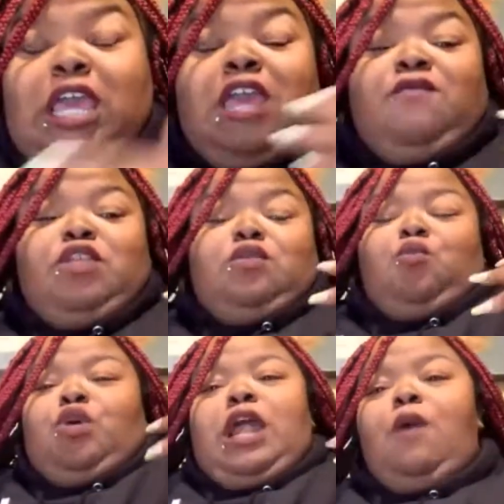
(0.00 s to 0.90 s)
even
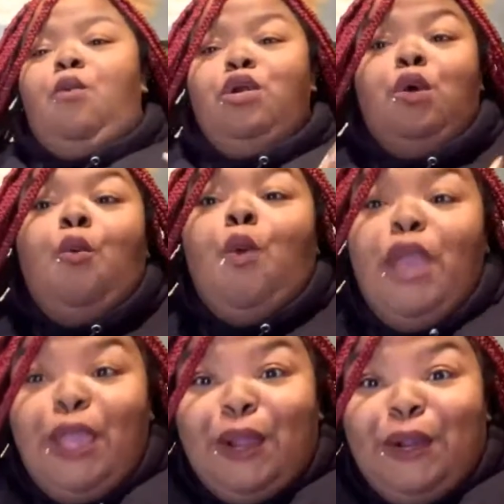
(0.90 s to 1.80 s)
what I want to
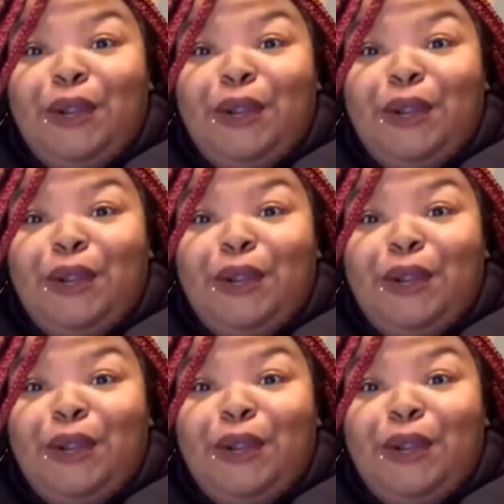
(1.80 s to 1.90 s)
wear.